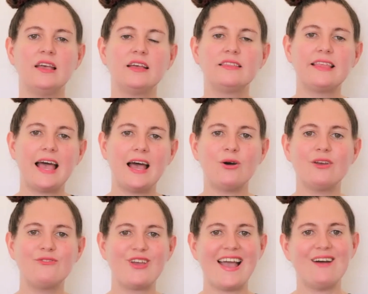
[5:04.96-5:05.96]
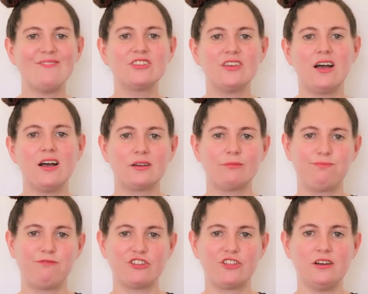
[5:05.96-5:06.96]
Now, if you have a darker
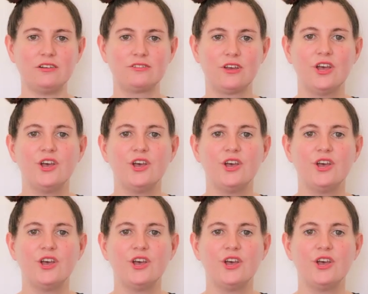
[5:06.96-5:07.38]
product,